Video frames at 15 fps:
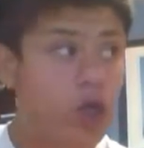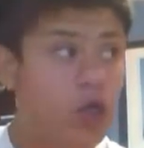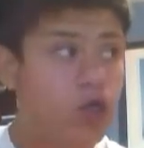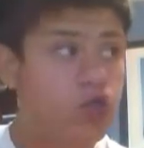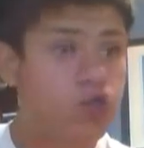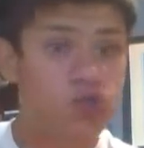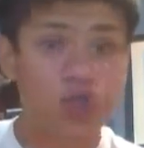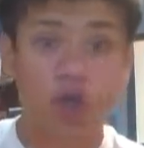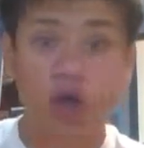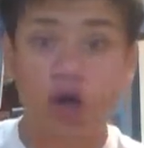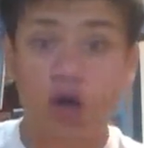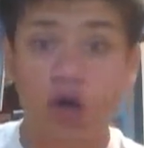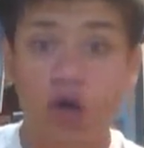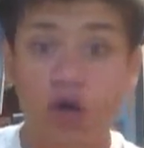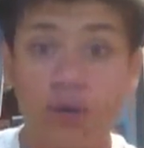
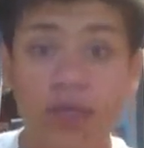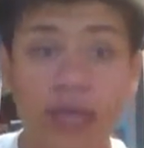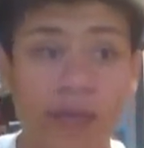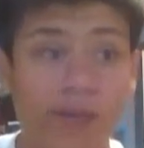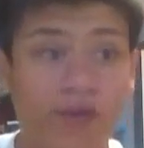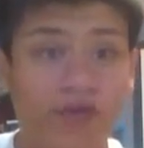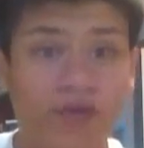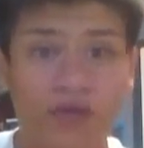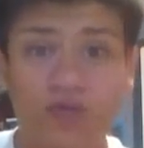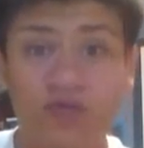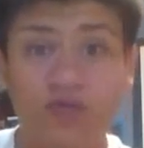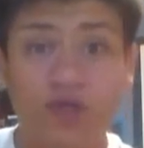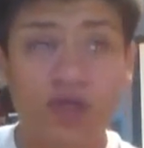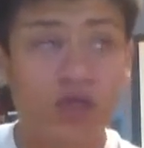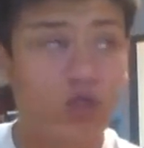So, yeah, but
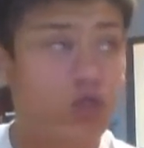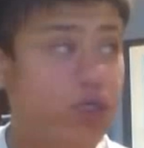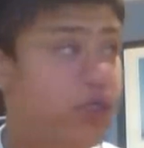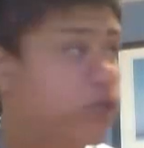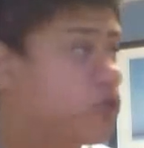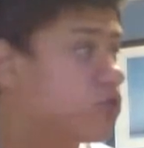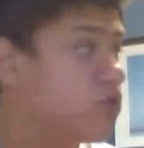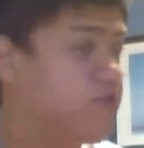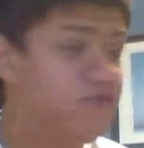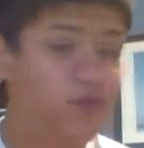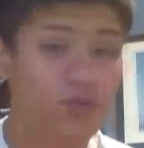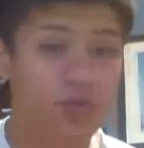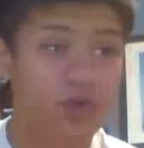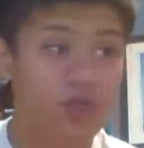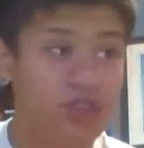I'm going to try to do a few
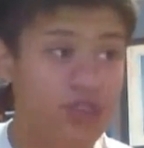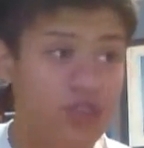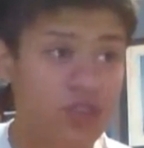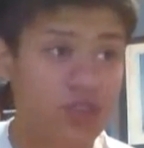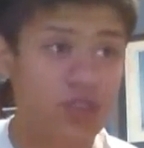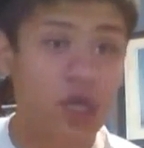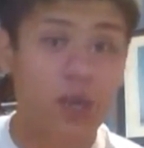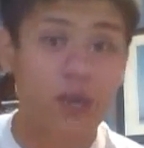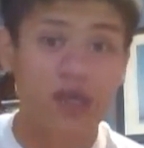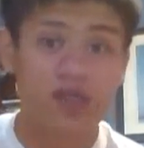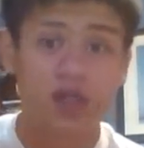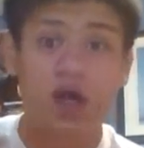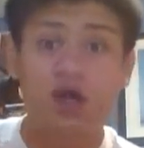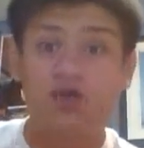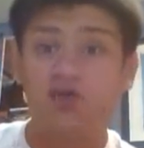more discussion topics
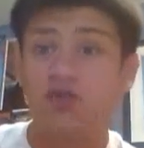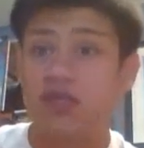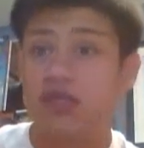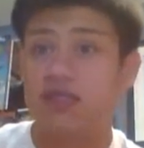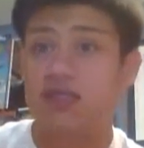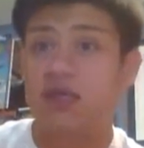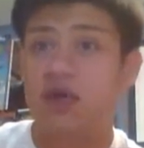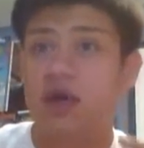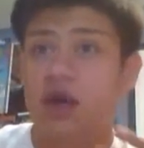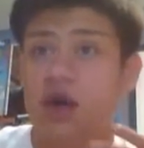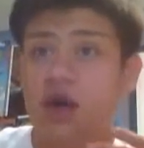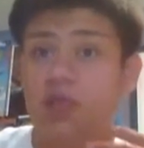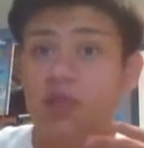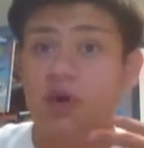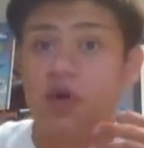also, since
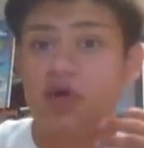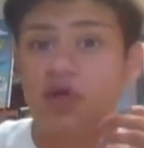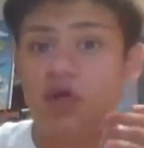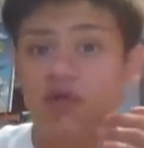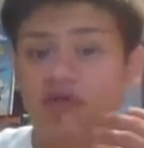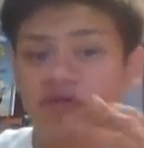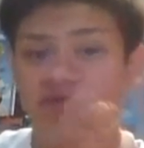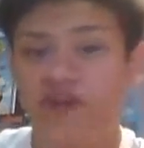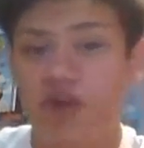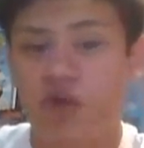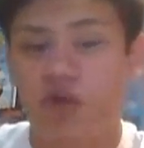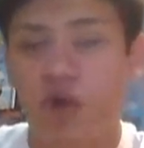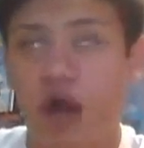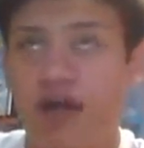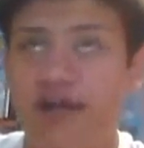both Fear the
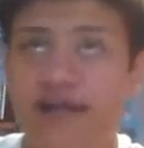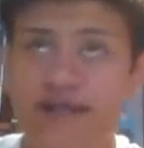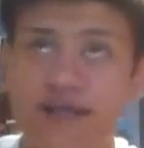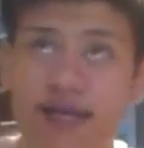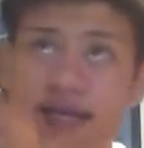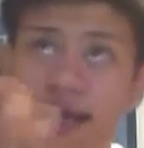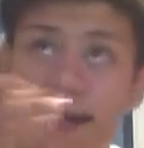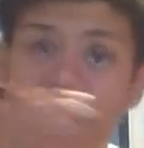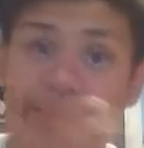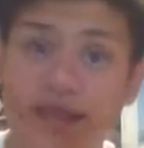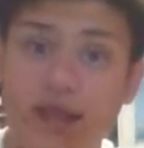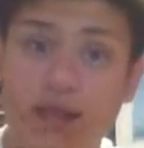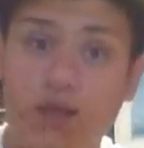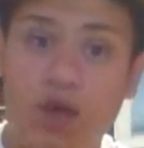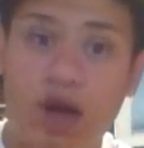Walking Dead
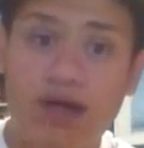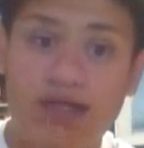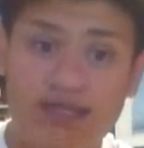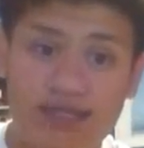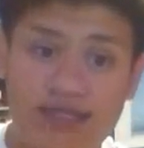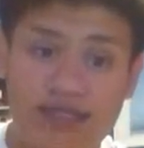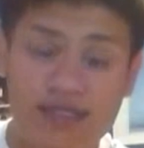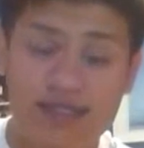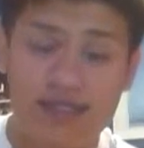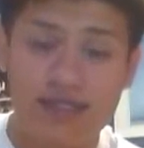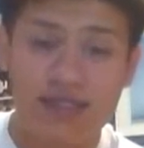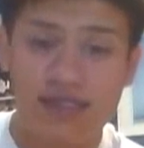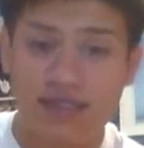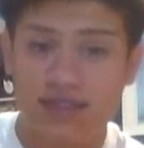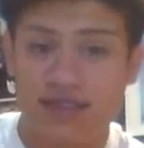and The Walking Dead
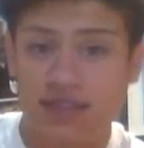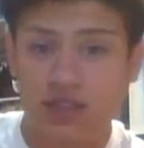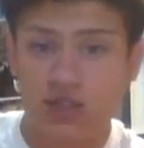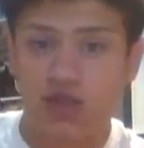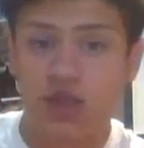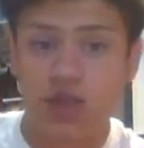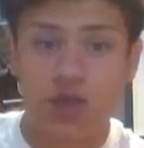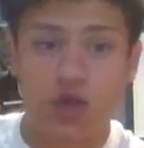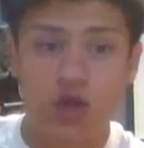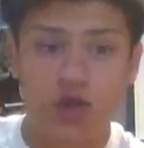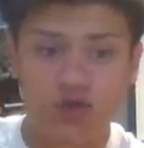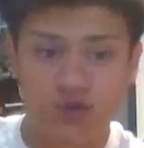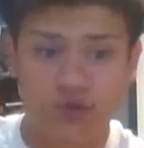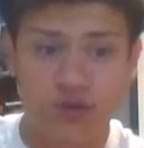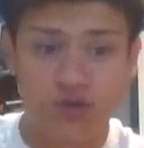Season 6 trailer are
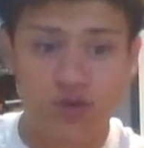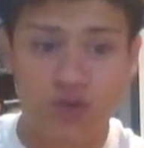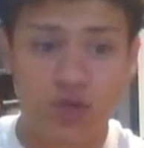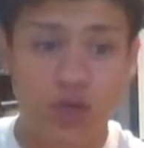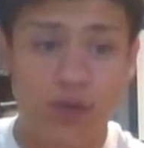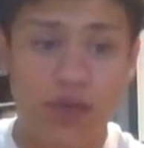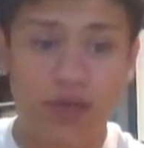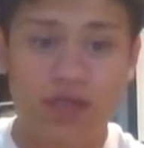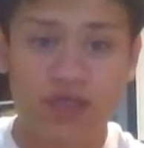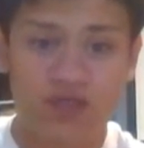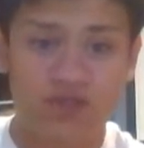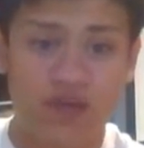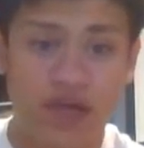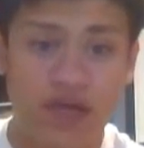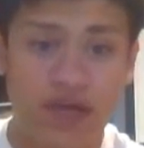supposed to come out this
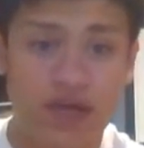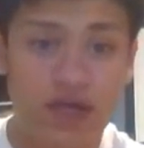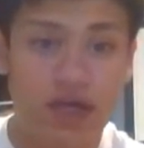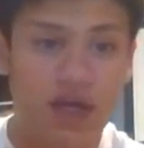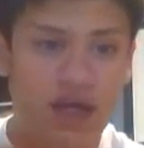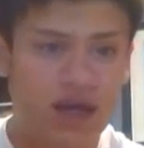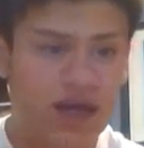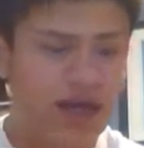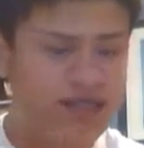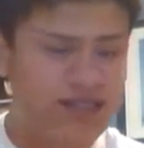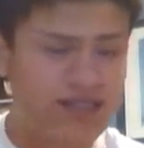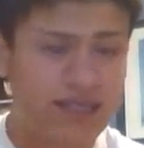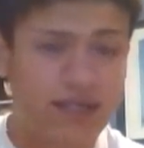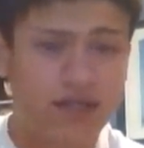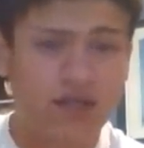Friday. I
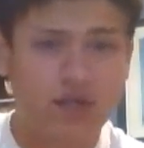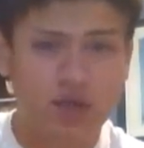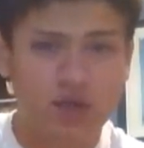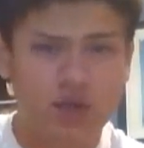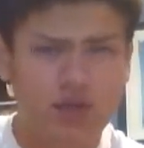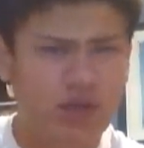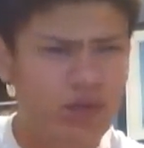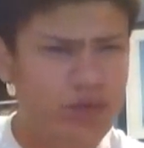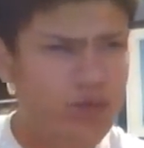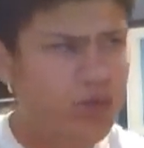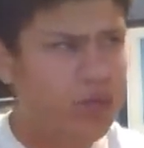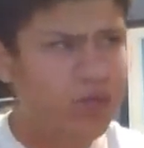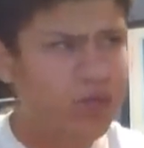decided, you know, let